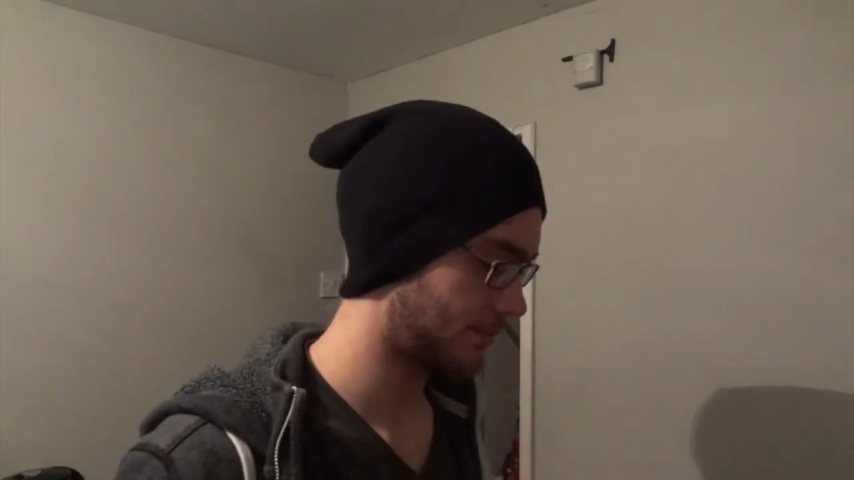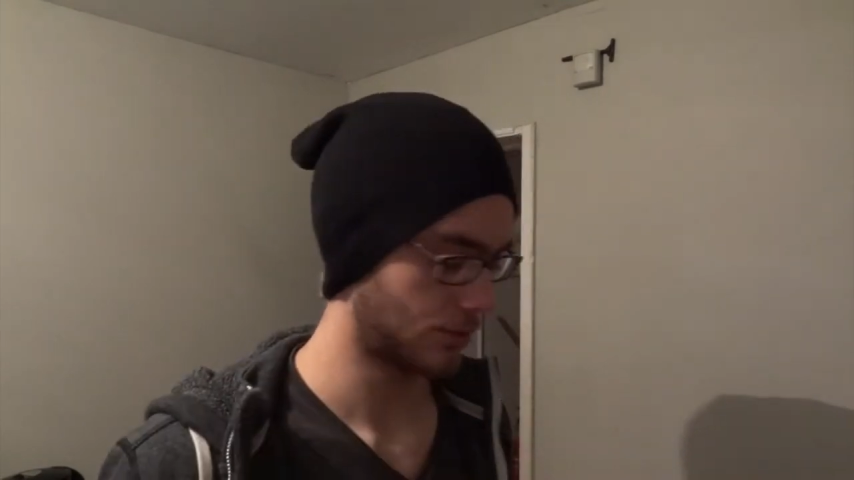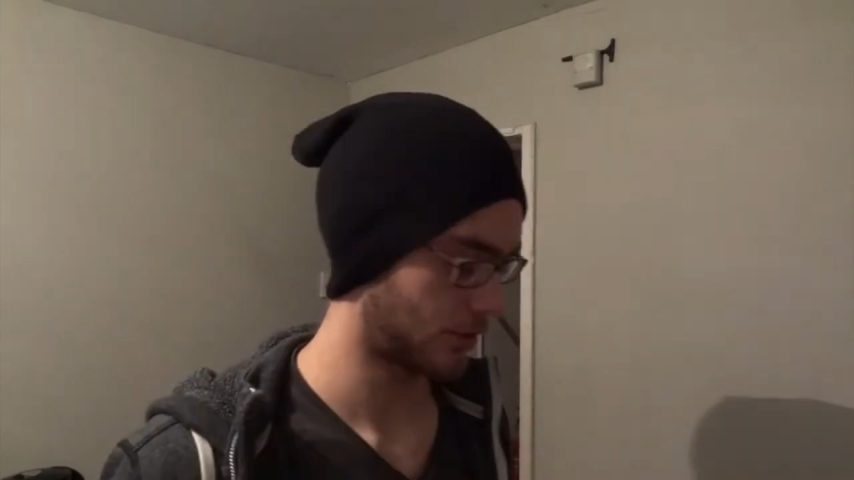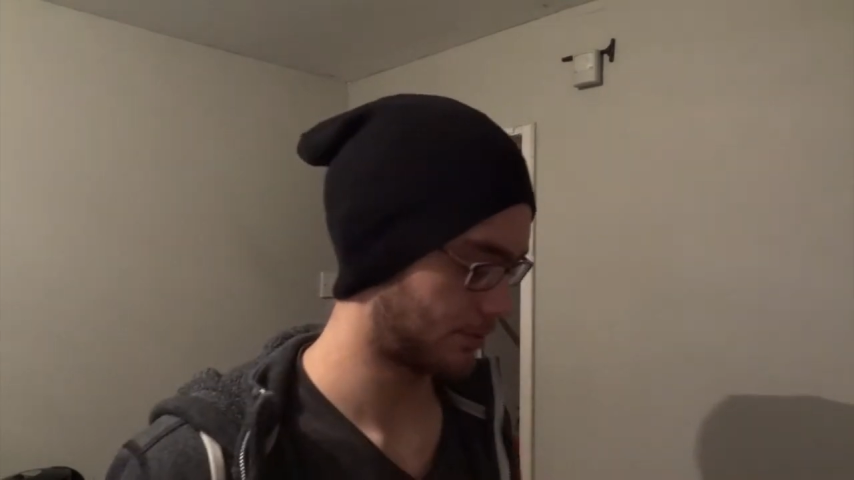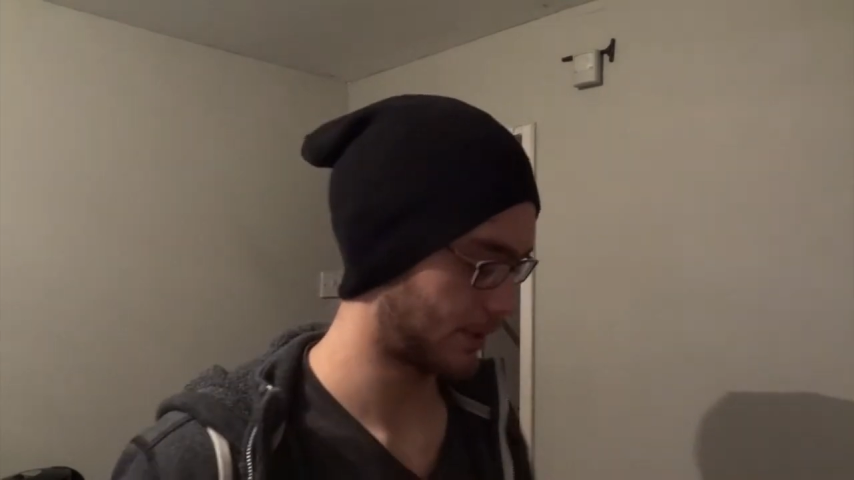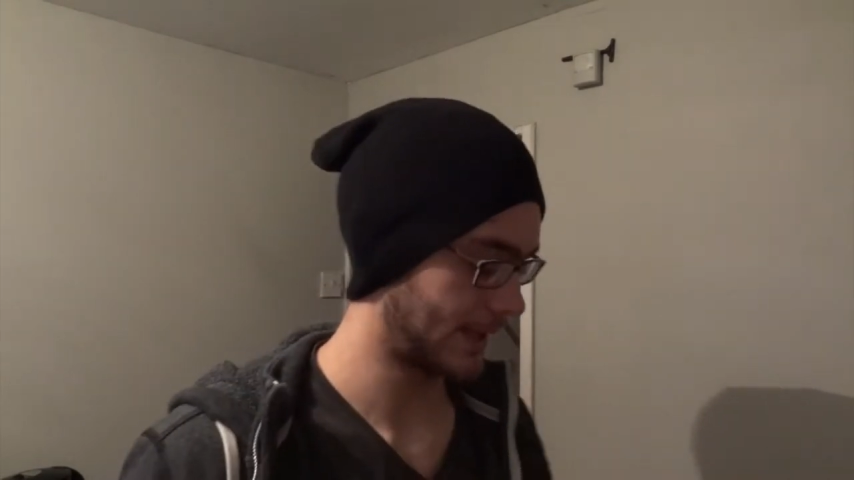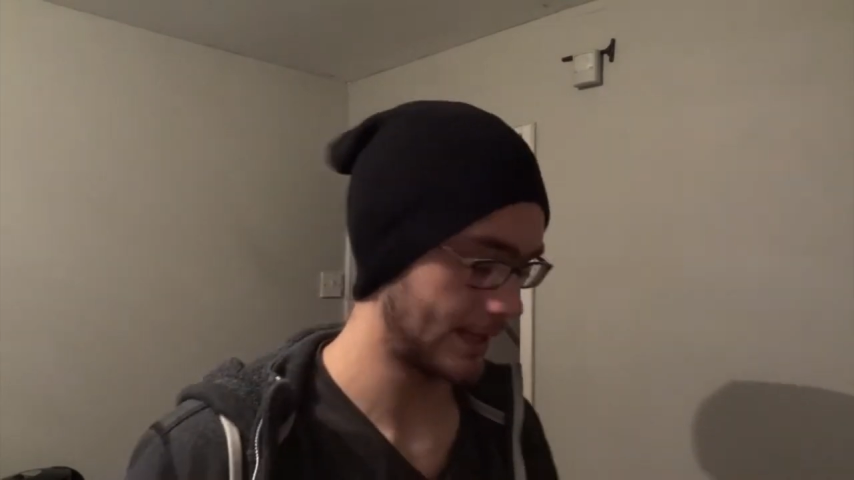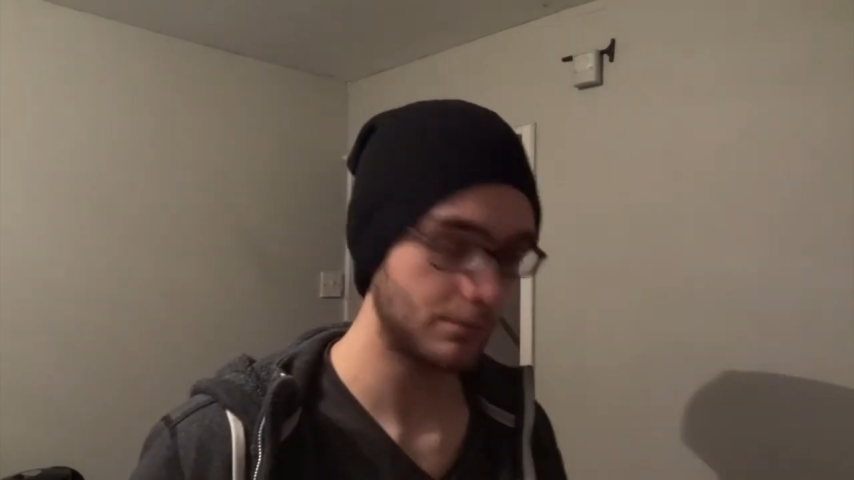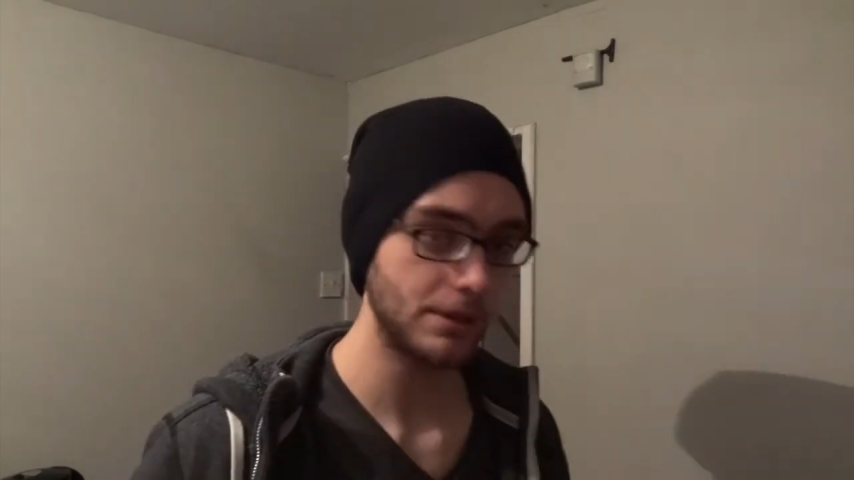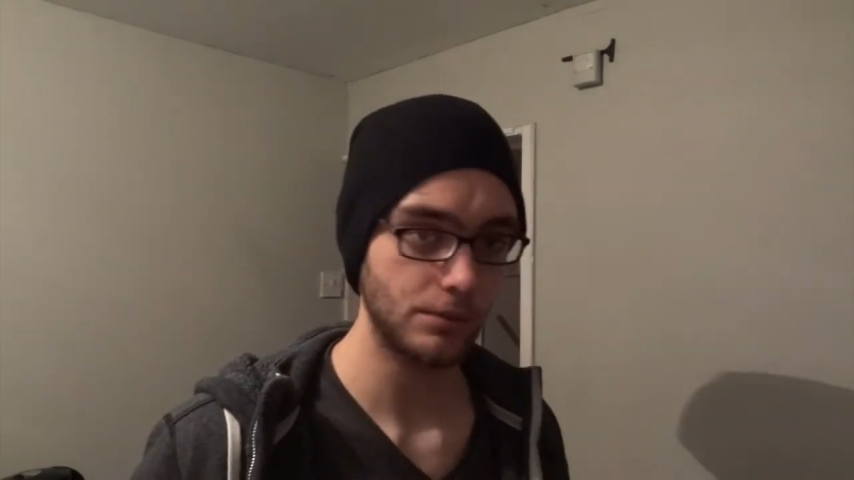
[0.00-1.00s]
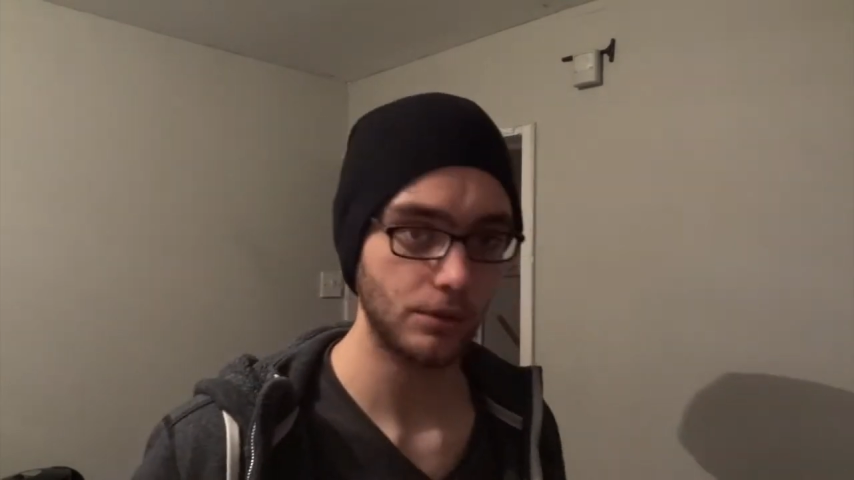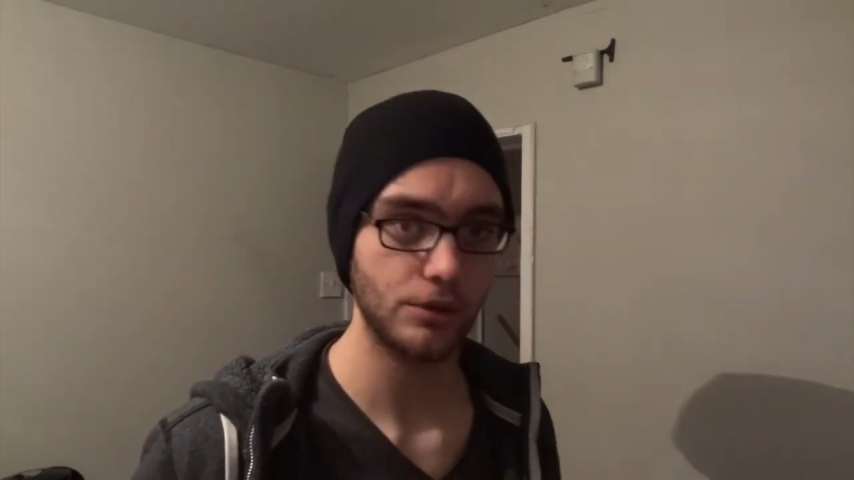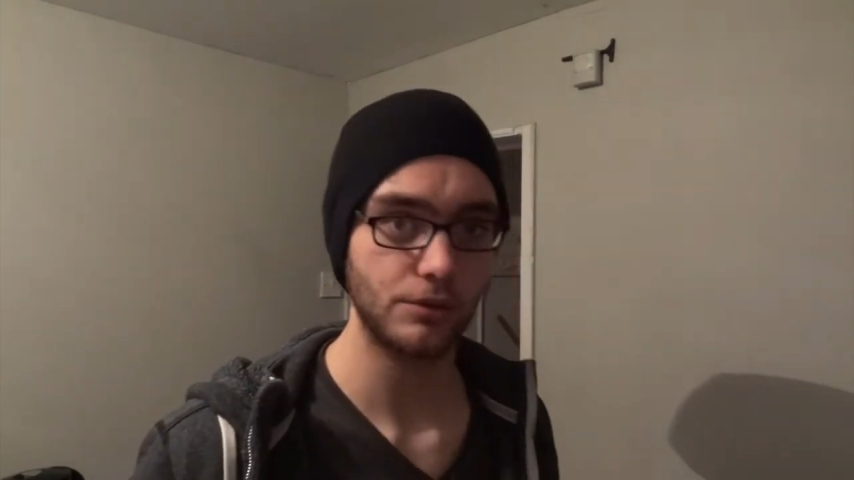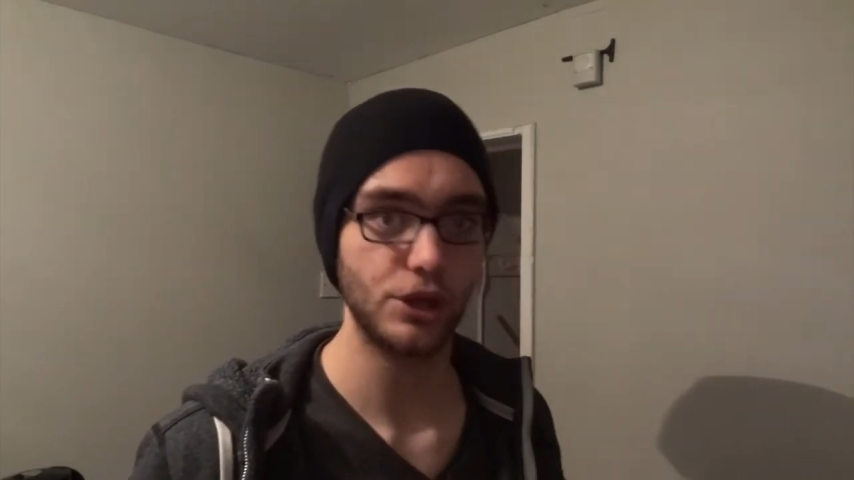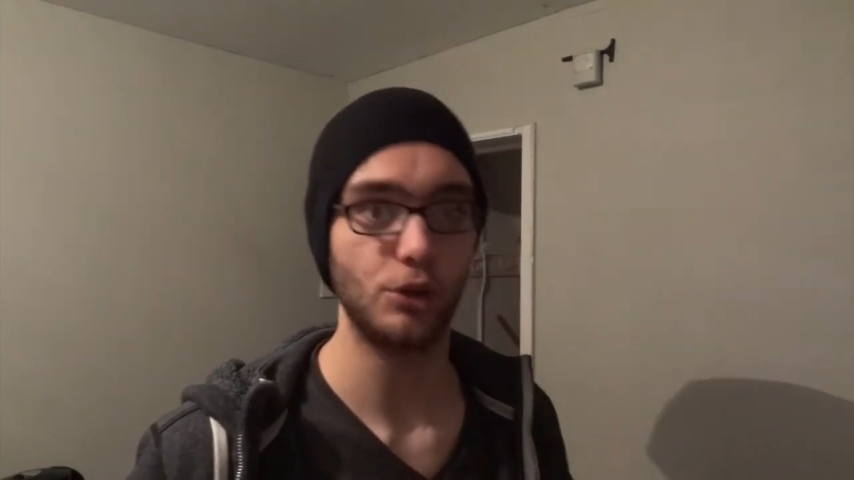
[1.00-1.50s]
you want to put a little bit of
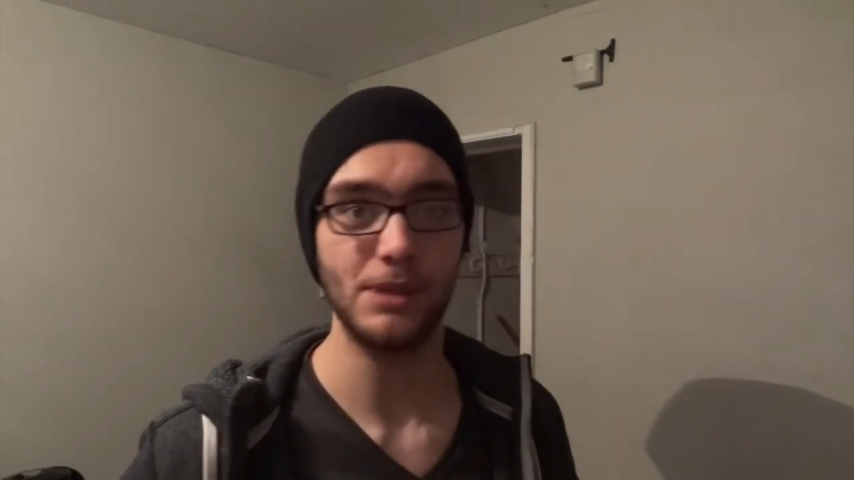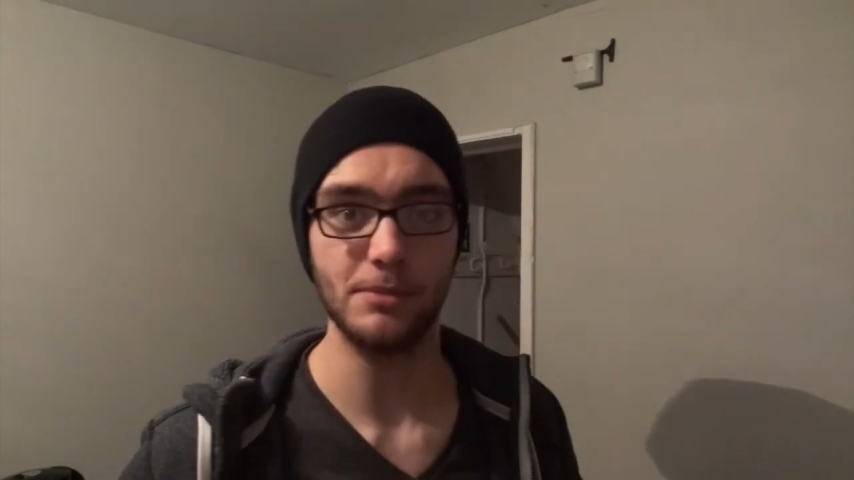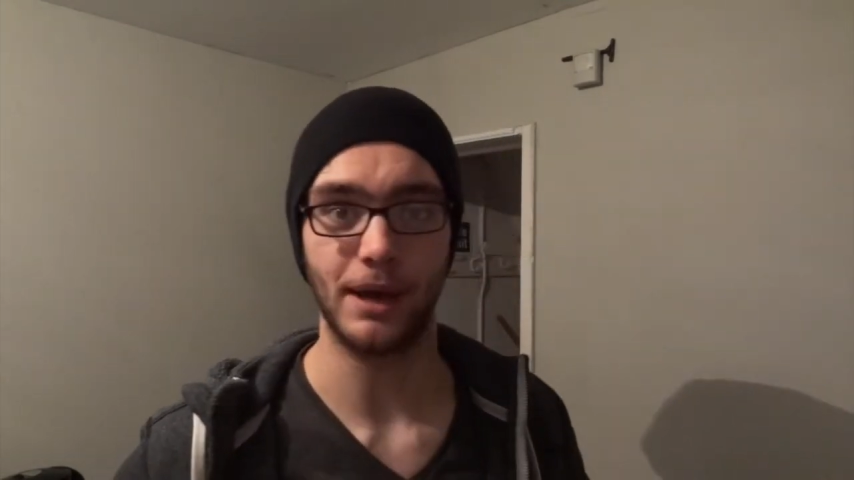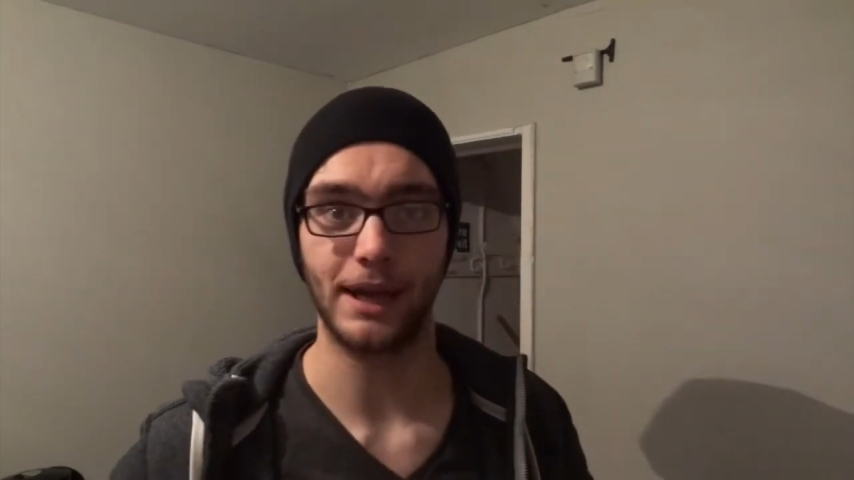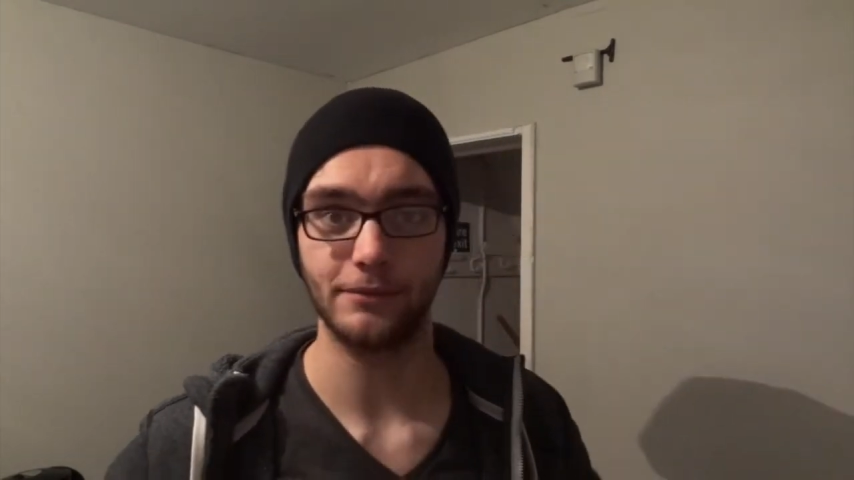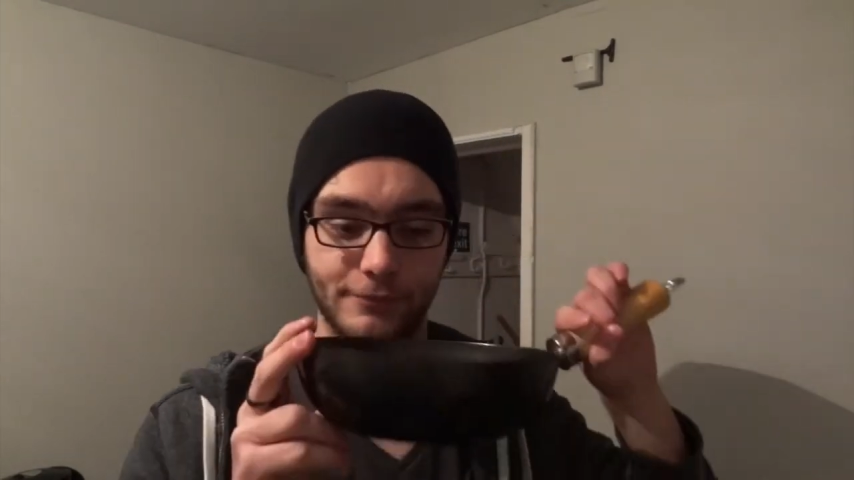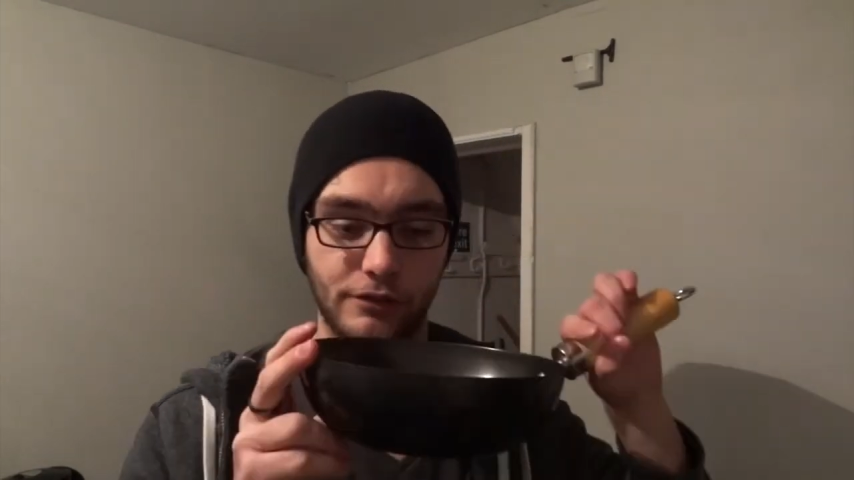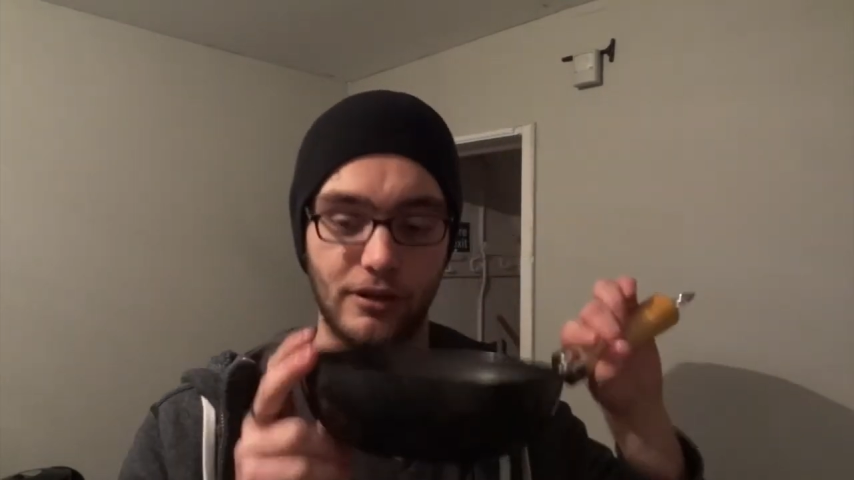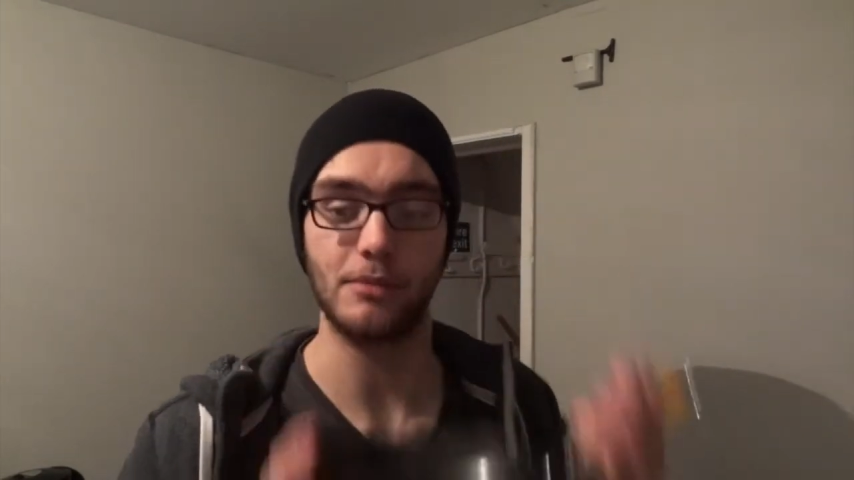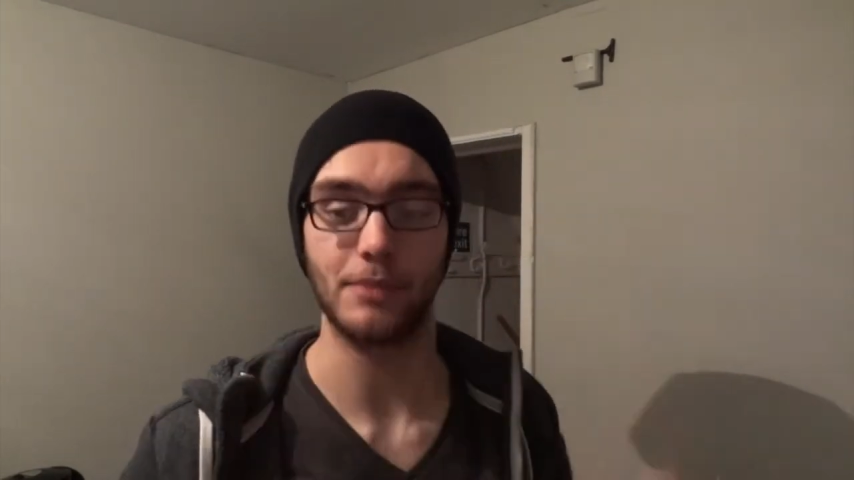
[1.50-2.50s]
water in your meat pan, your frying